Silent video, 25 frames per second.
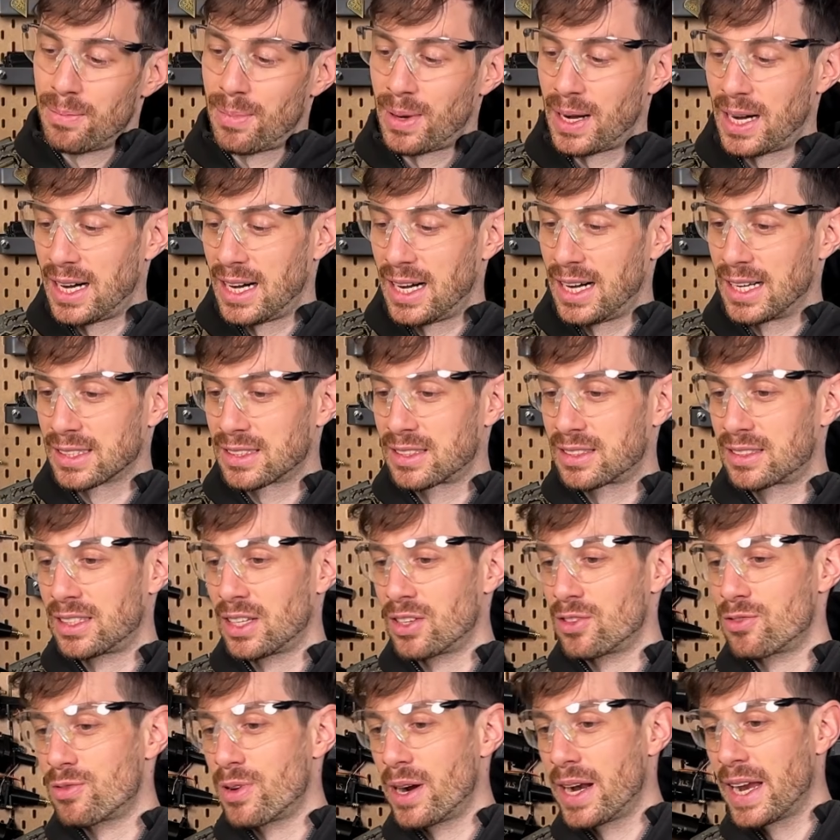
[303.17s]
But
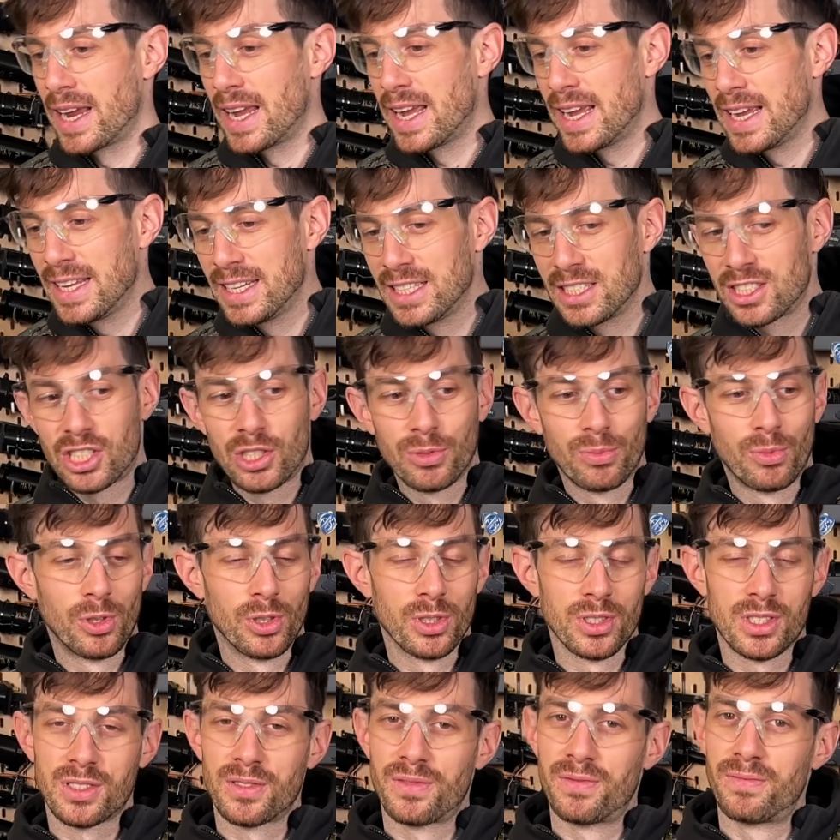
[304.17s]
the range
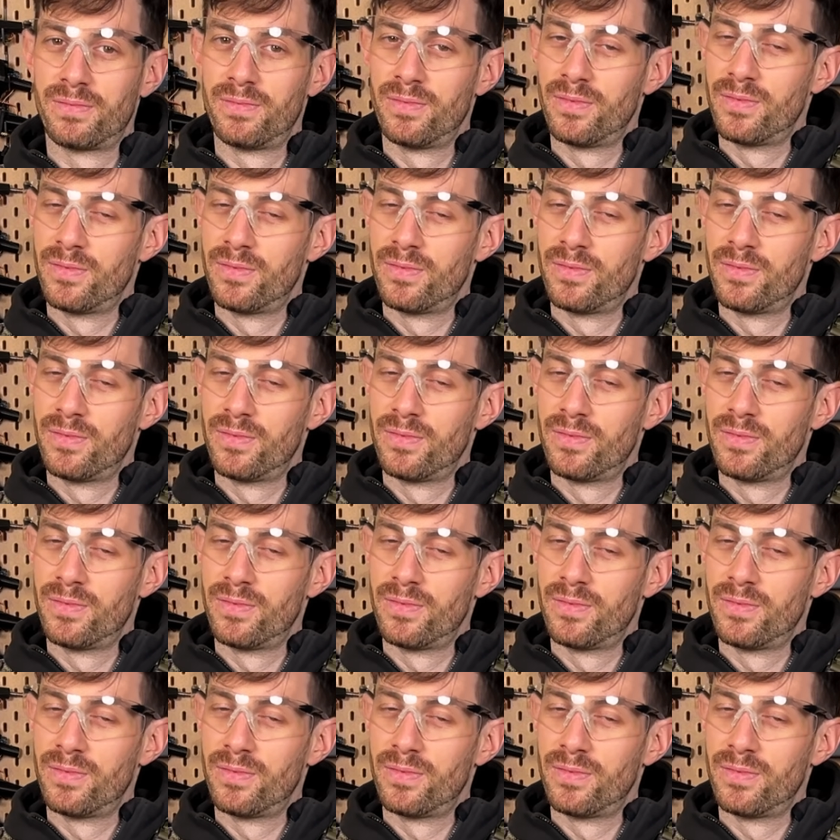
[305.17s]
was